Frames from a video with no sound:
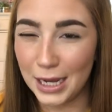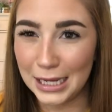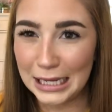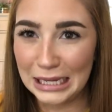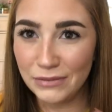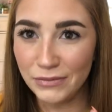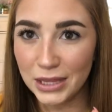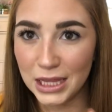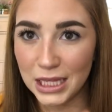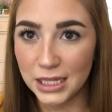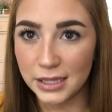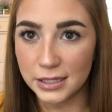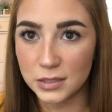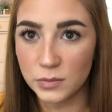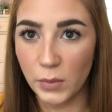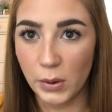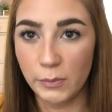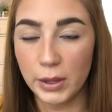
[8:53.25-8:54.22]
I even think
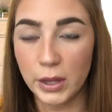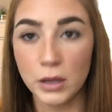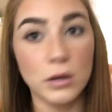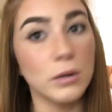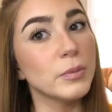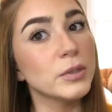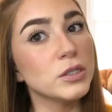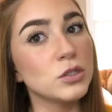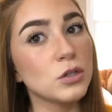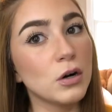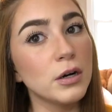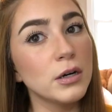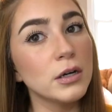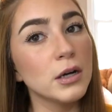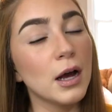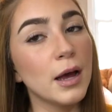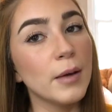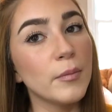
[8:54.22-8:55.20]
this might be a little bit
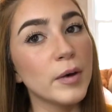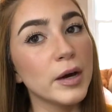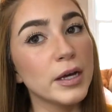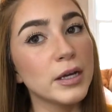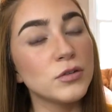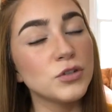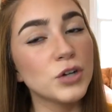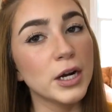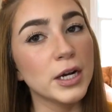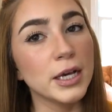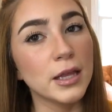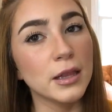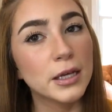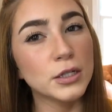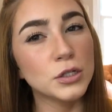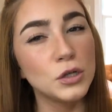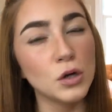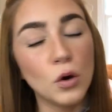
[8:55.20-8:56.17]
dark. I might try to get
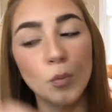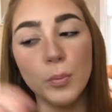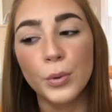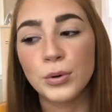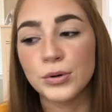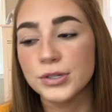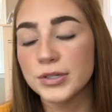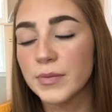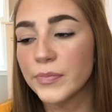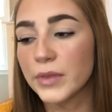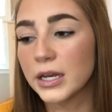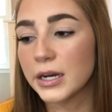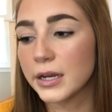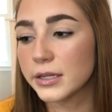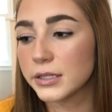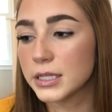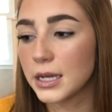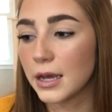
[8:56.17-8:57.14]
like a taupe or something
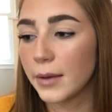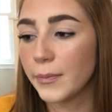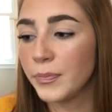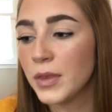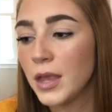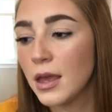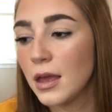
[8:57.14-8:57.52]
next time,